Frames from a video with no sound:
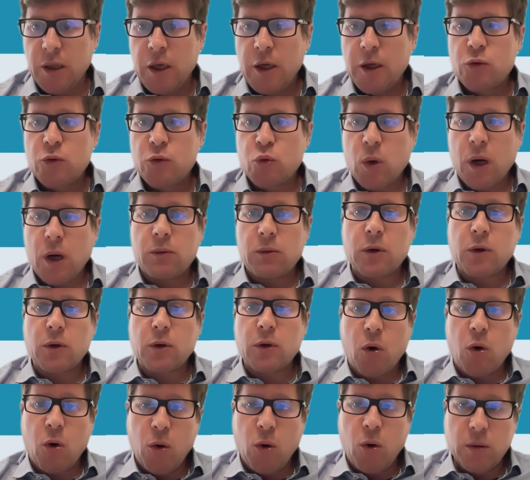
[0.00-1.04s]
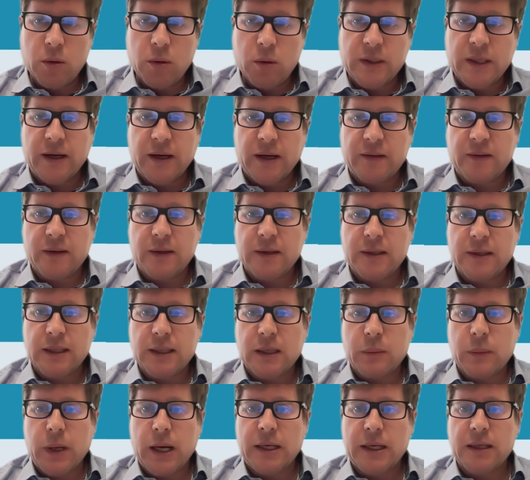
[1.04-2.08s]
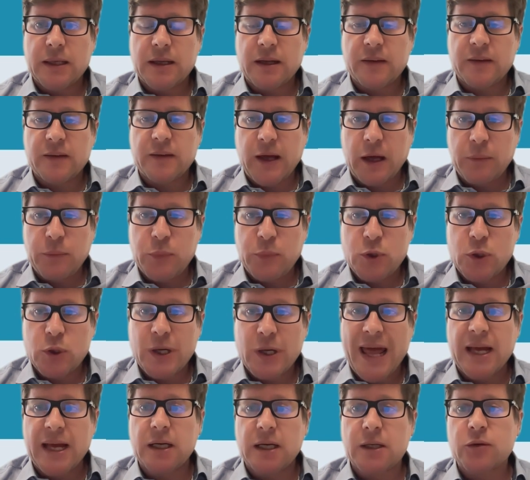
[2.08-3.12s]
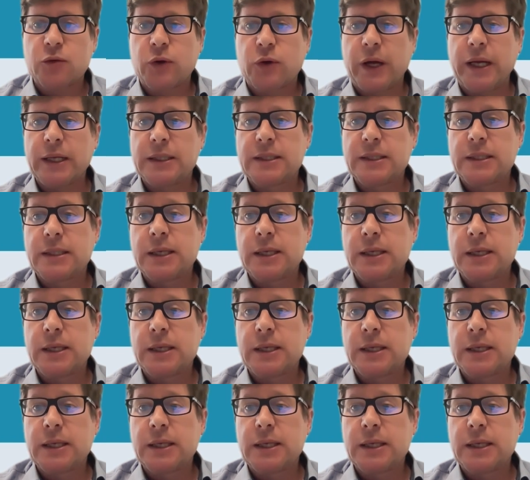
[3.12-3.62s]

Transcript: to our own text and data mining exception and create